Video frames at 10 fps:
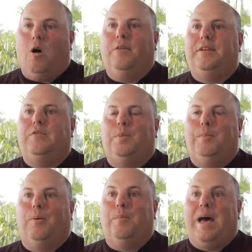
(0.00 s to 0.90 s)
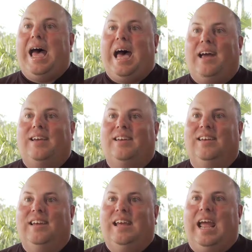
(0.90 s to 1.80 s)
call these people
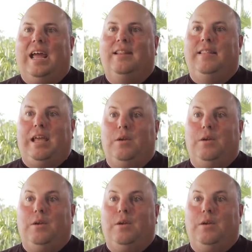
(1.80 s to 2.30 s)
back and